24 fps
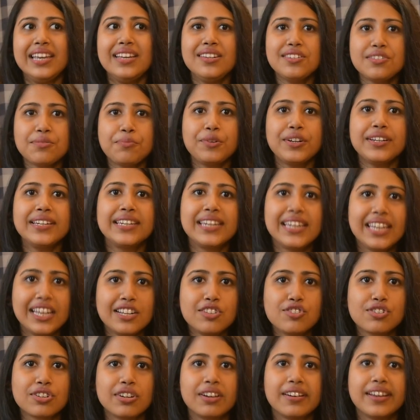interpret
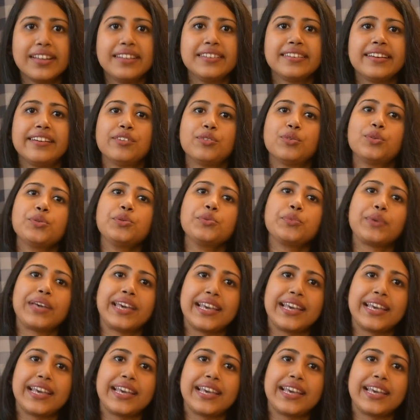nature in their own